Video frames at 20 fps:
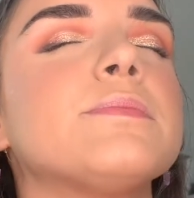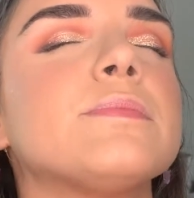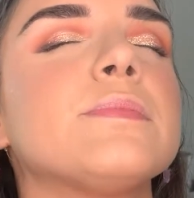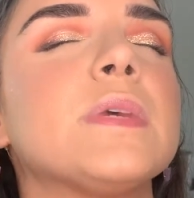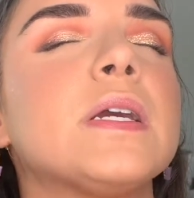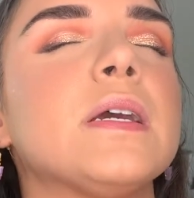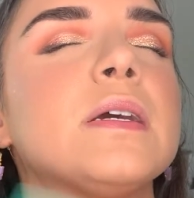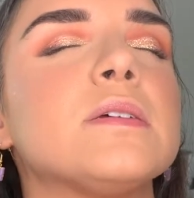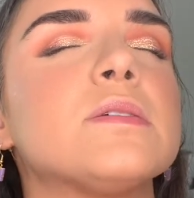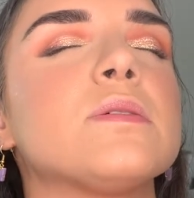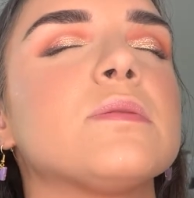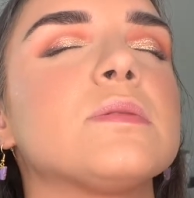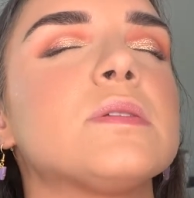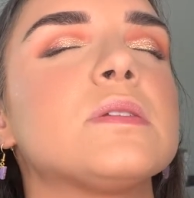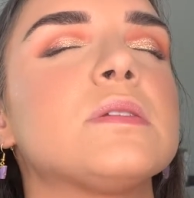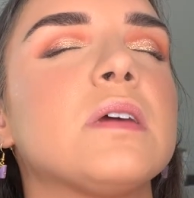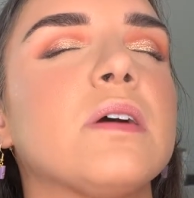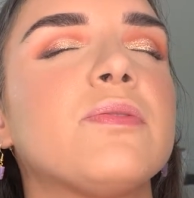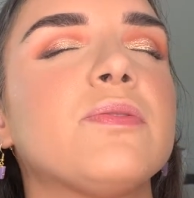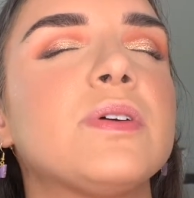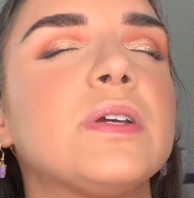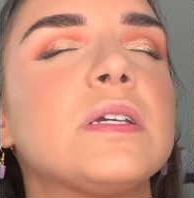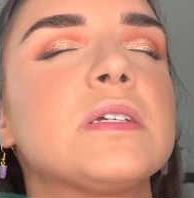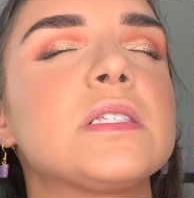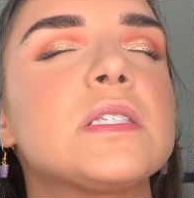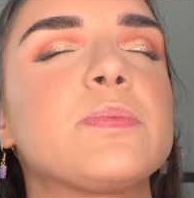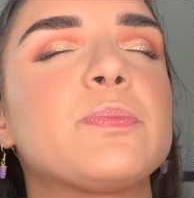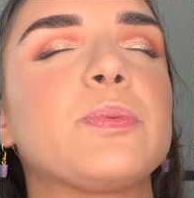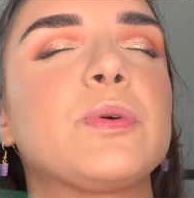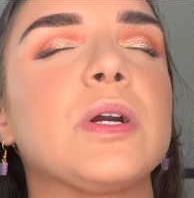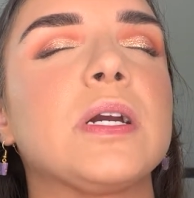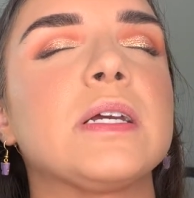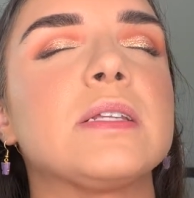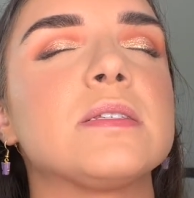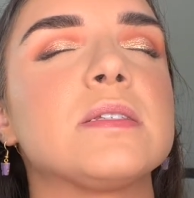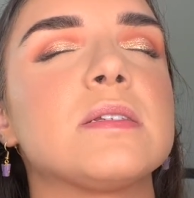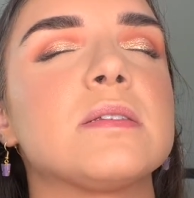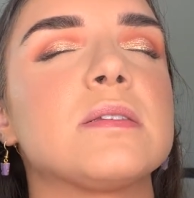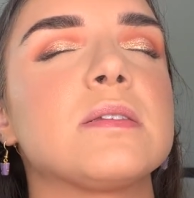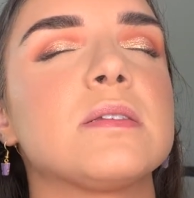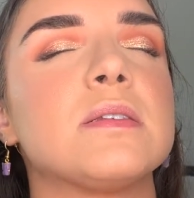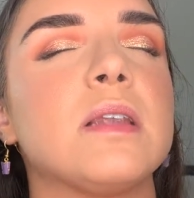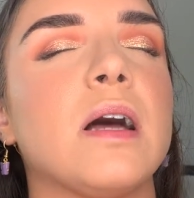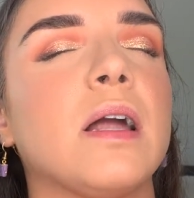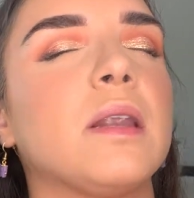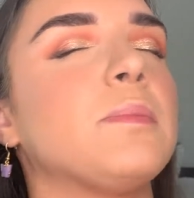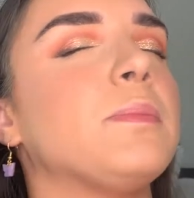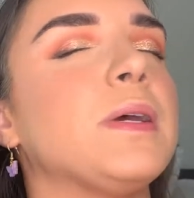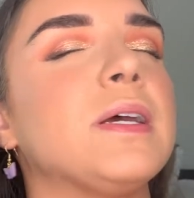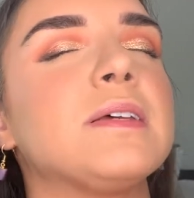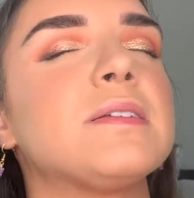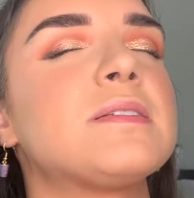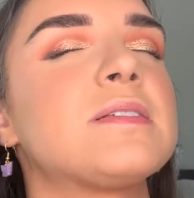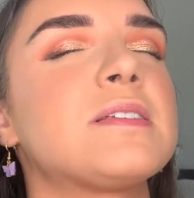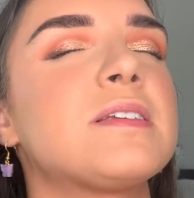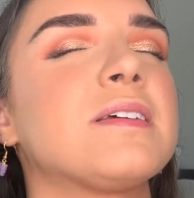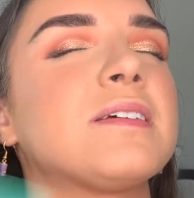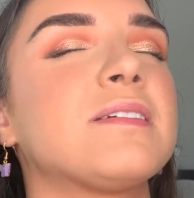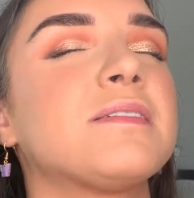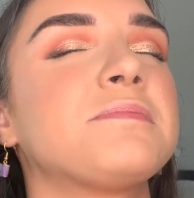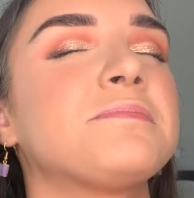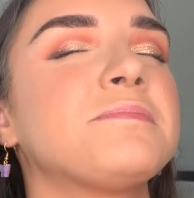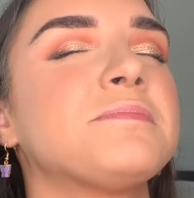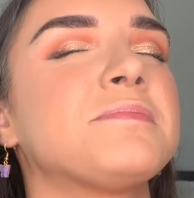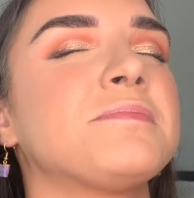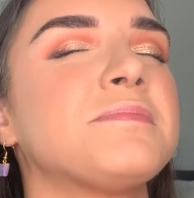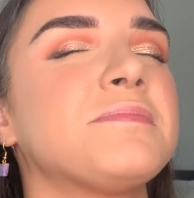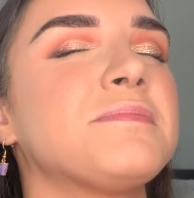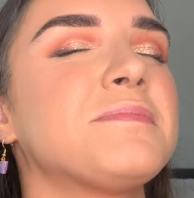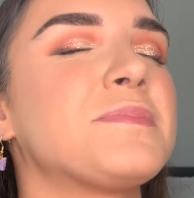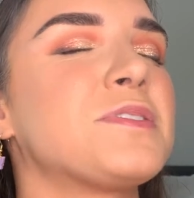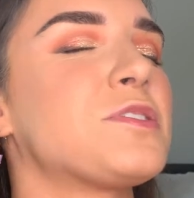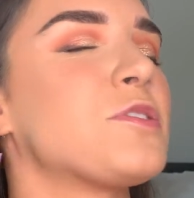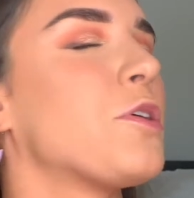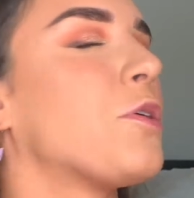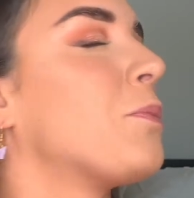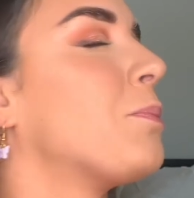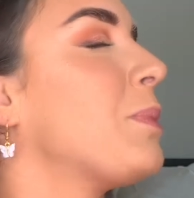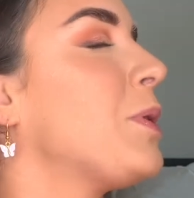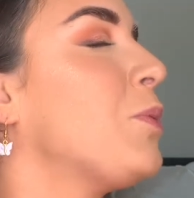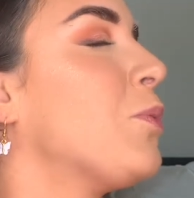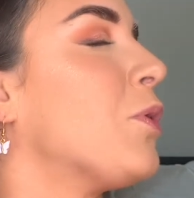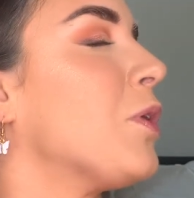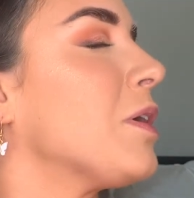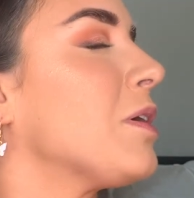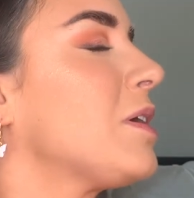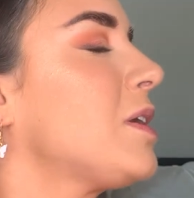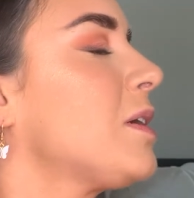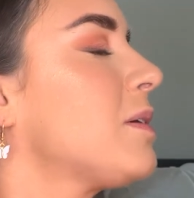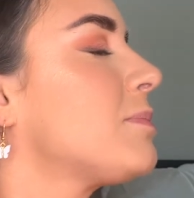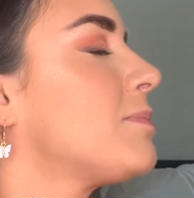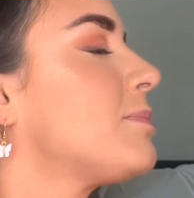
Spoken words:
Okay, so it's definitely a spritz, it's not a mist. So be warned.